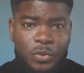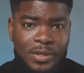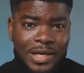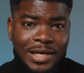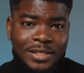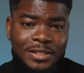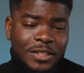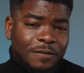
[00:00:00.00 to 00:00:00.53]
going,
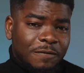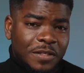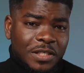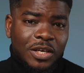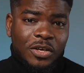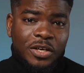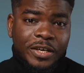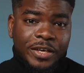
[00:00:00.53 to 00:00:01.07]
guys? It's
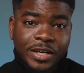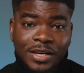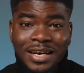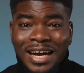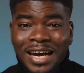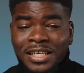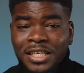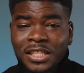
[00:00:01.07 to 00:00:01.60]
Fisayo here,
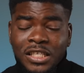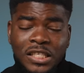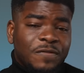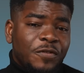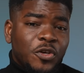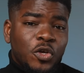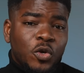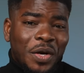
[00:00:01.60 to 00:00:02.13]
and in this
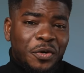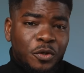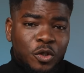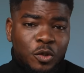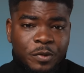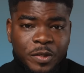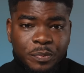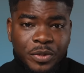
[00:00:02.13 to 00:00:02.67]
video we're going
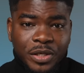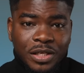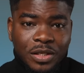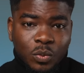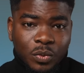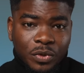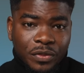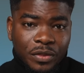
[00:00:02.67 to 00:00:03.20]
to be
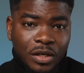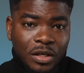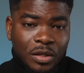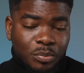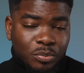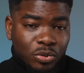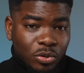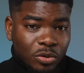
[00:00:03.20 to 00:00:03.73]
speaking with a
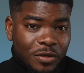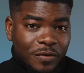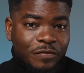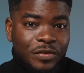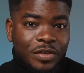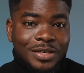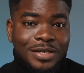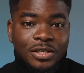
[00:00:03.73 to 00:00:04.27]

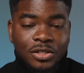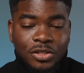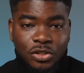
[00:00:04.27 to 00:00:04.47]
prolific